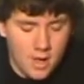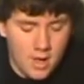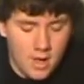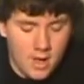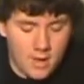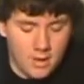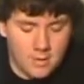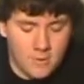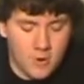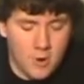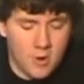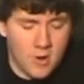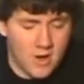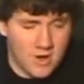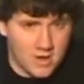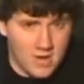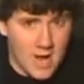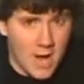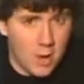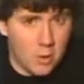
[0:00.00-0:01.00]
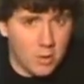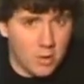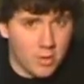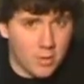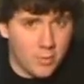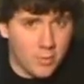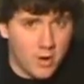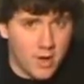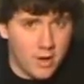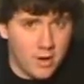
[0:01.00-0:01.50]
and turn it down on the
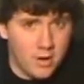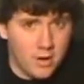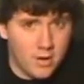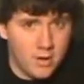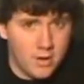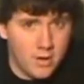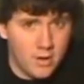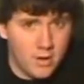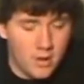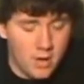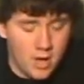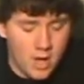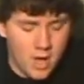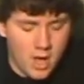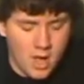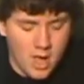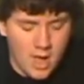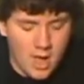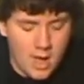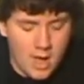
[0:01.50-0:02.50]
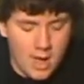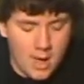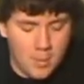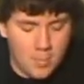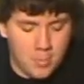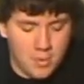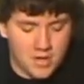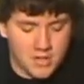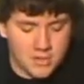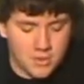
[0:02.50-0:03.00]
red, and
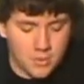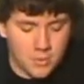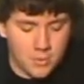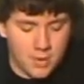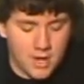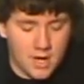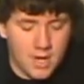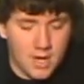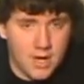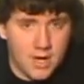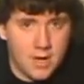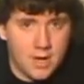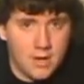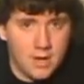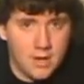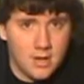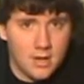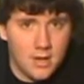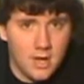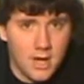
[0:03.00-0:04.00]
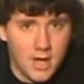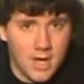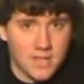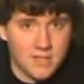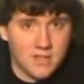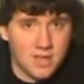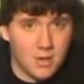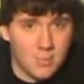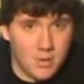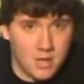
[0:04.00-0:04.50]
press green again, it's
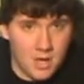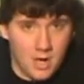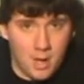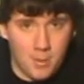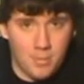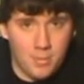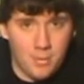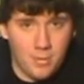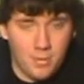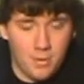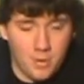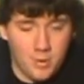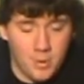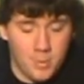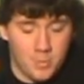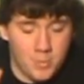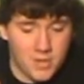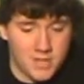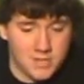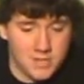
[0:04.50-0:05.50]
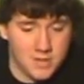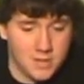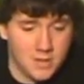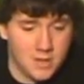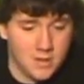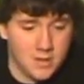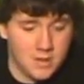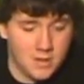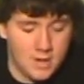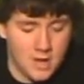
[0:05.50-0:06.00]
going to be up. You press
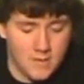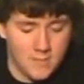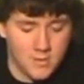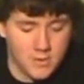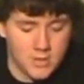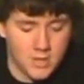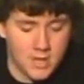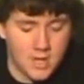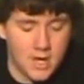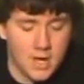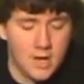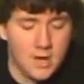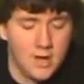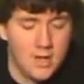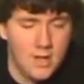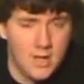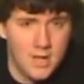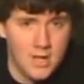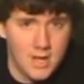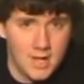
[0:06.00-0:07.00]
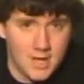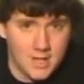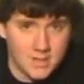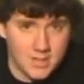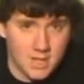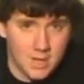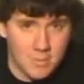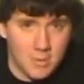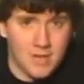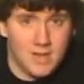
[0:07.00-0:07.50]
the night vision again, it's
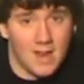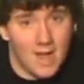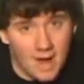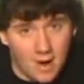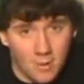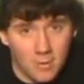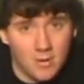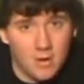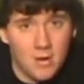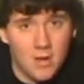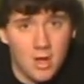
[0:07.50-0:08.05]
going to be down.